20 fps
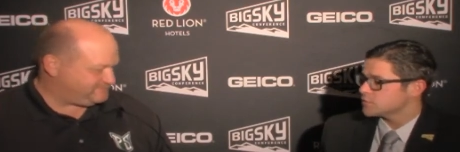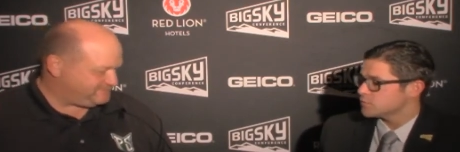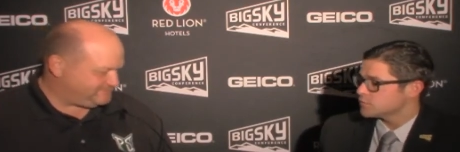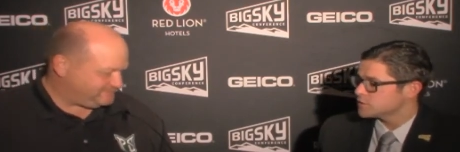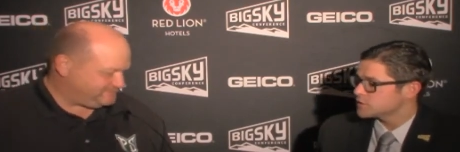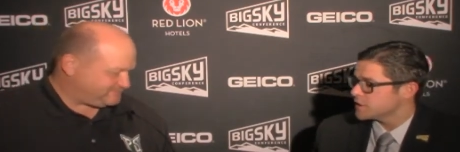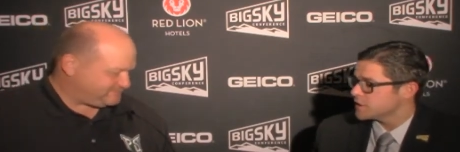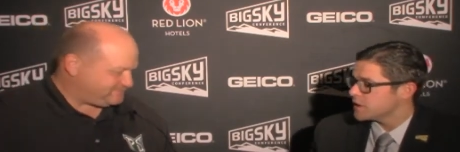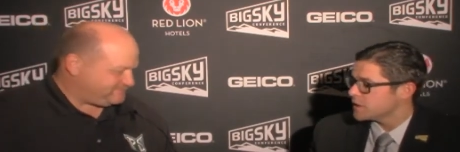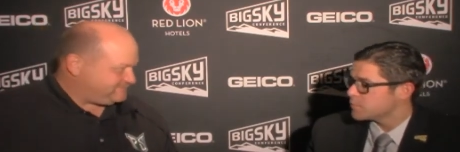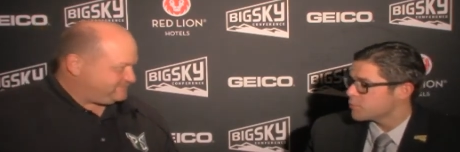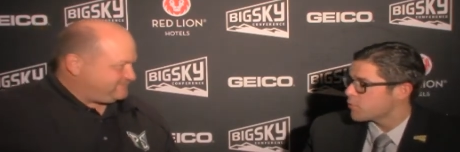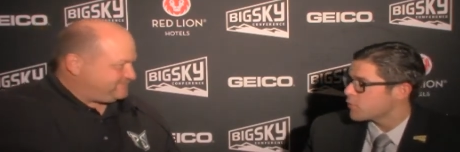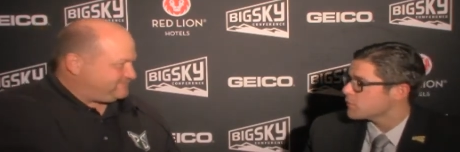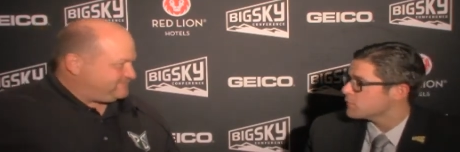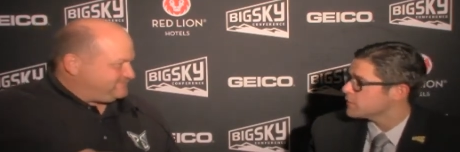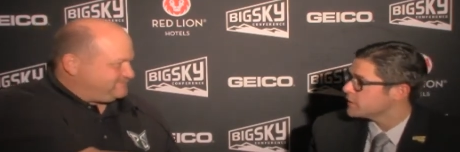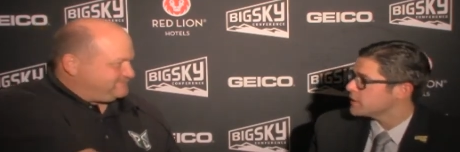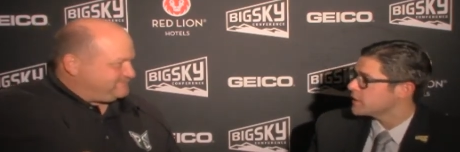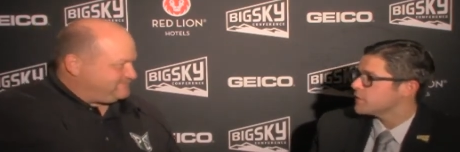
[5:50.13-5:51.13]
Speaker 1: we'll see you in
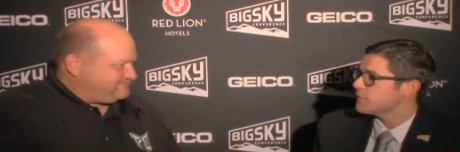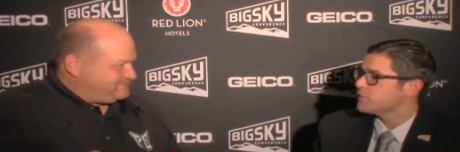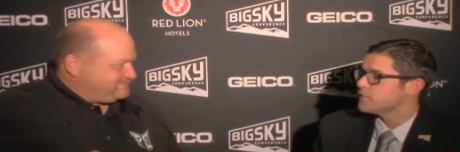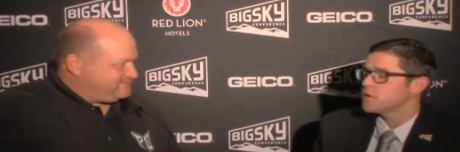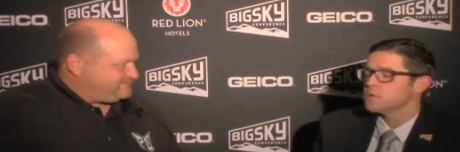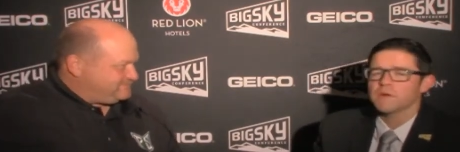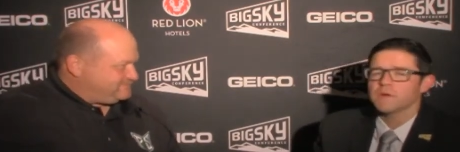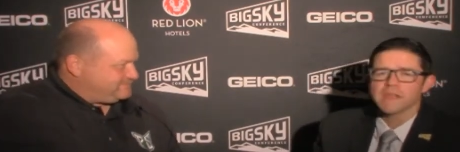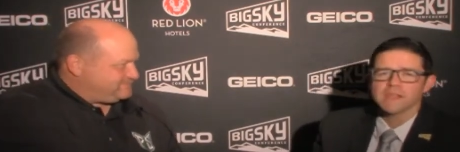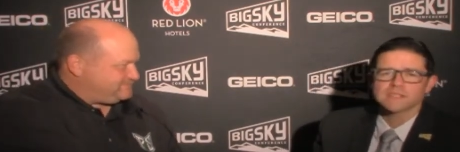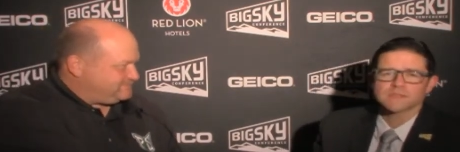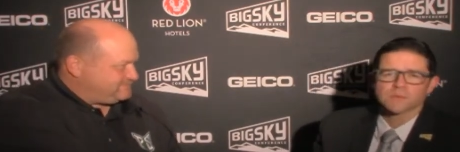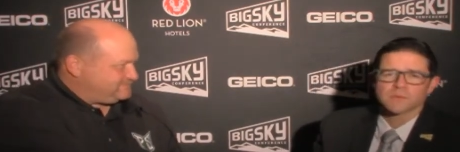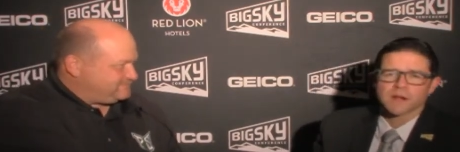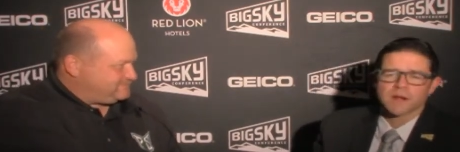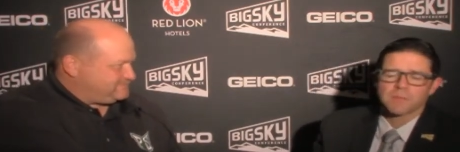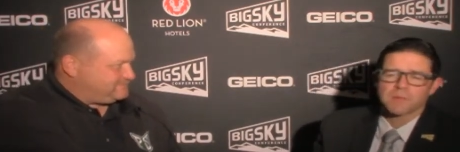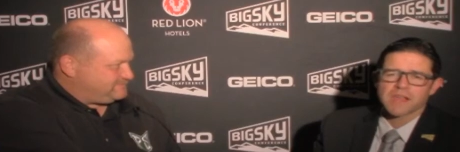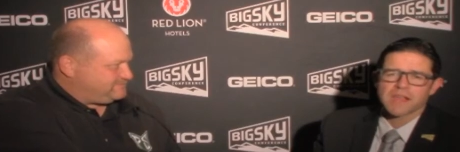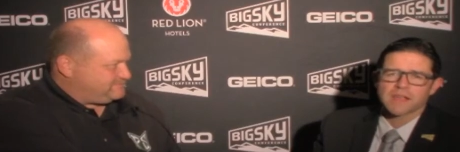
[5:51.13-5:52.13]
Portland in a few weeks. We're
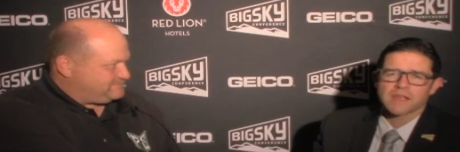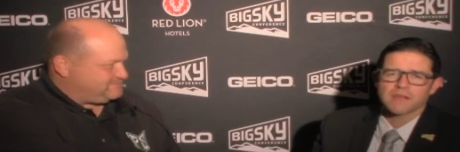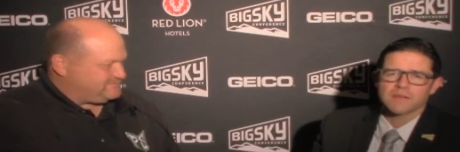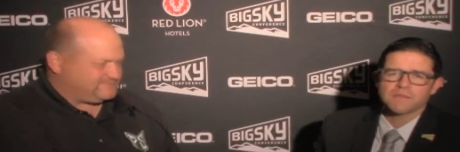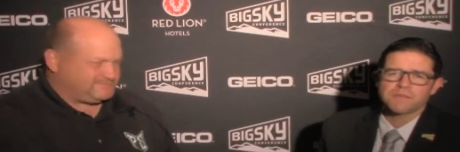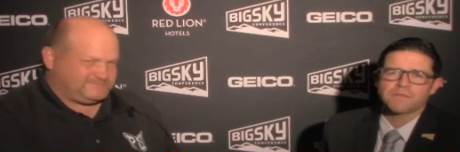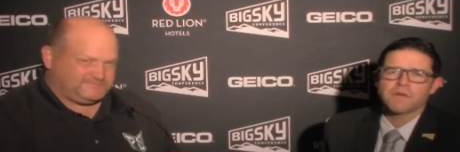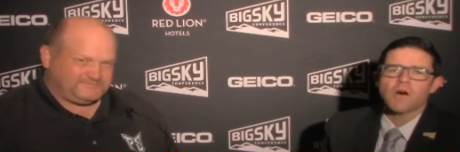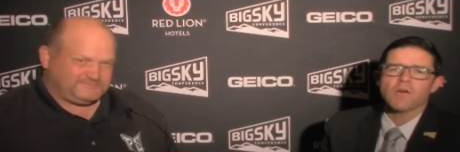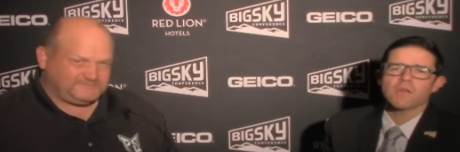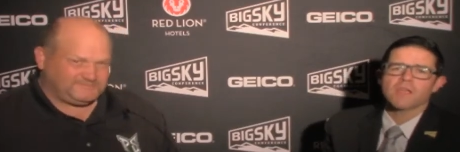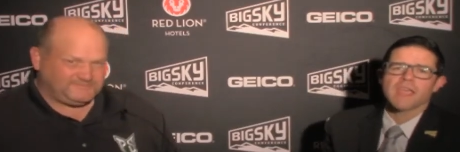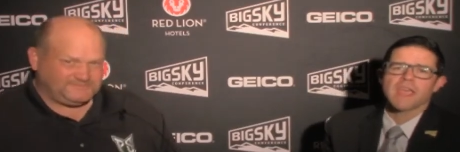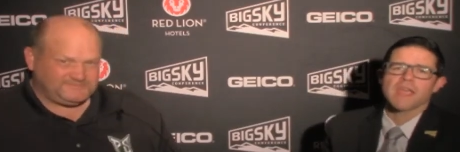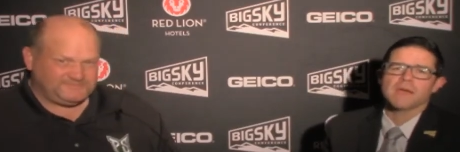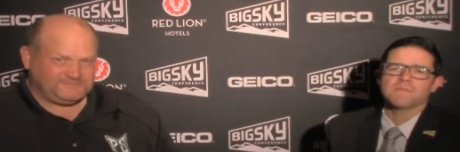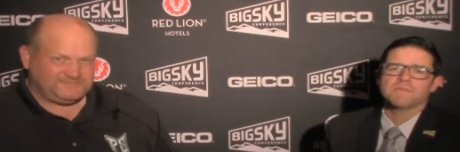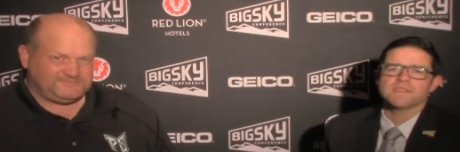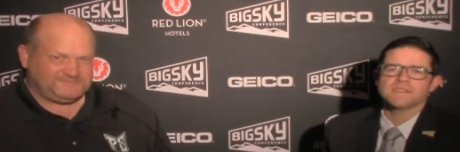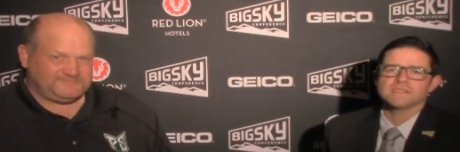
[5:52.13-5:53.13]
going to make a fall
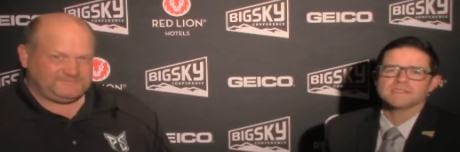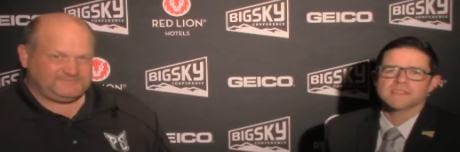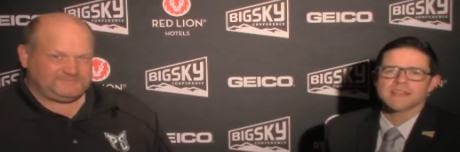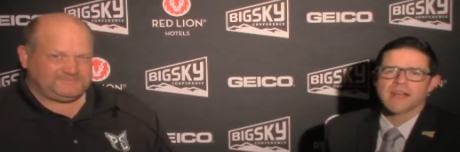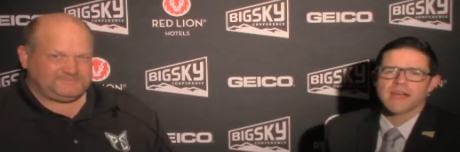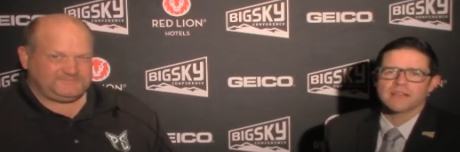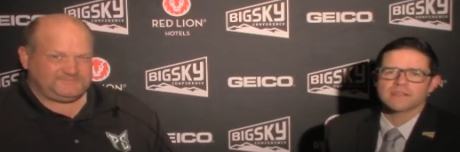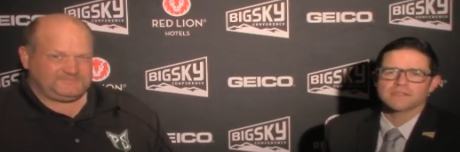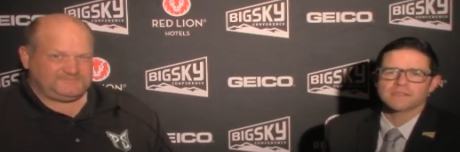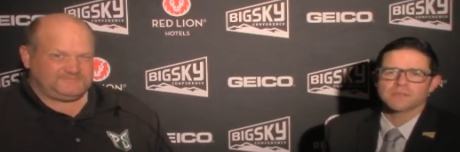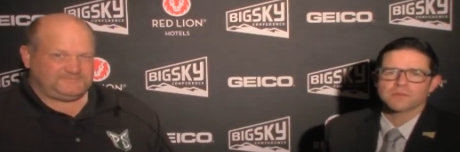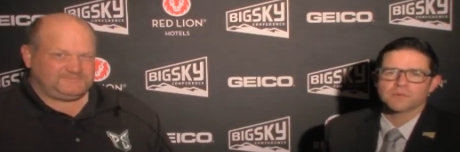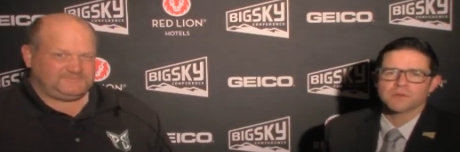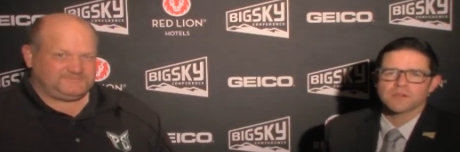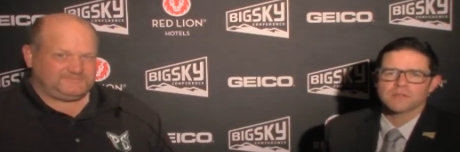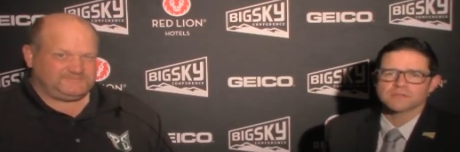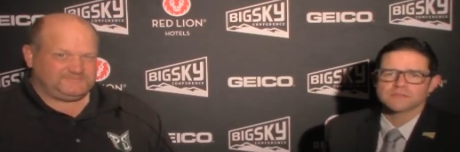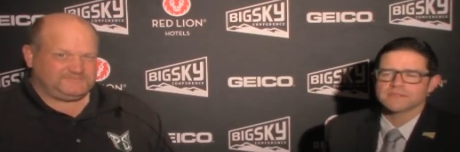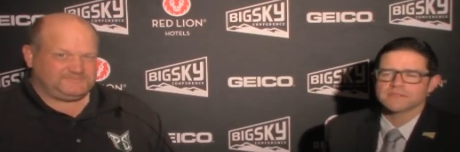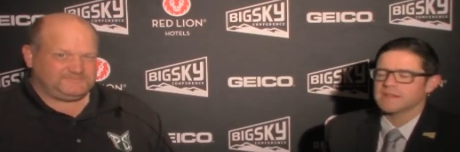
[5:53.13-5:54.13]
camp visit out to the
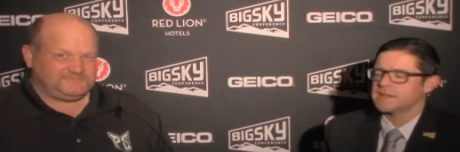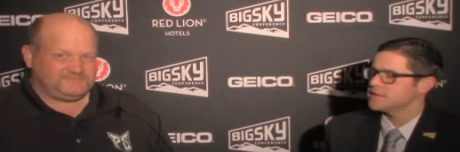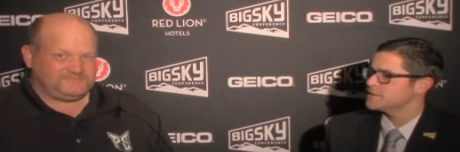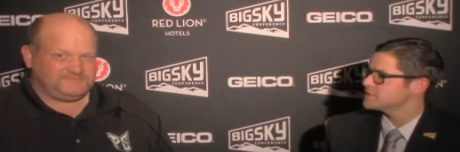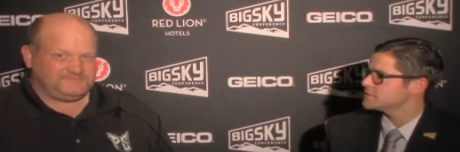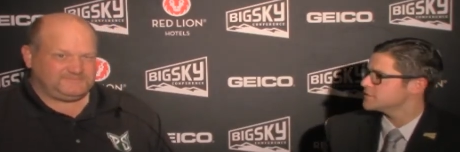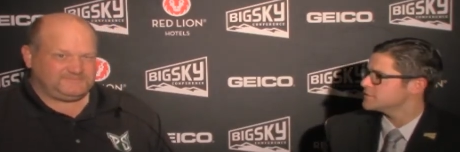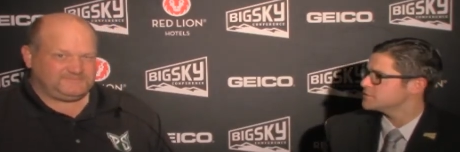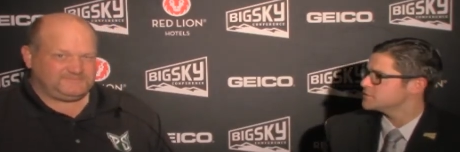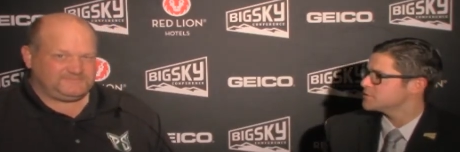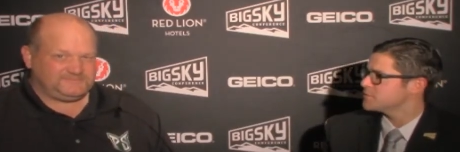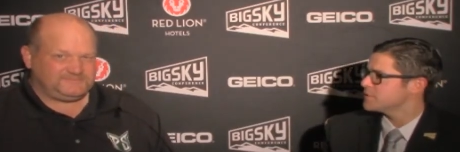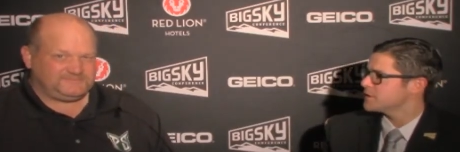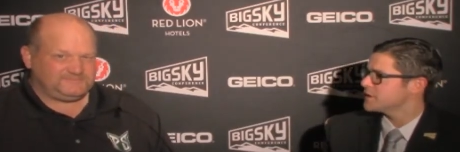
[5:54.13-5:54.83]
Rose City, so it should be